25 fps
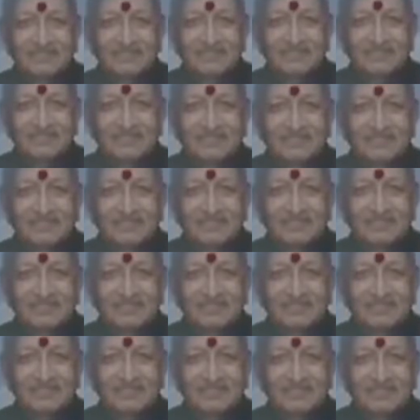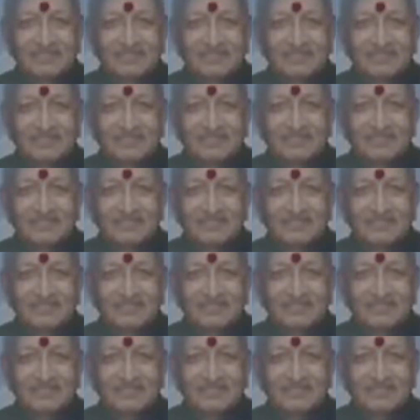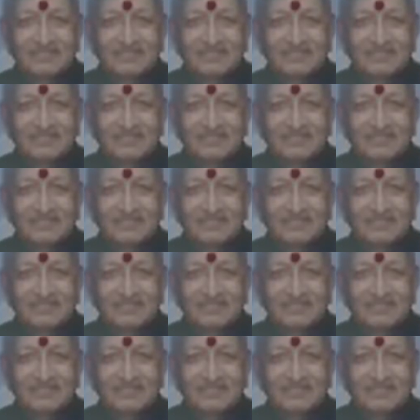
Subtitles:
The person shown says nothing.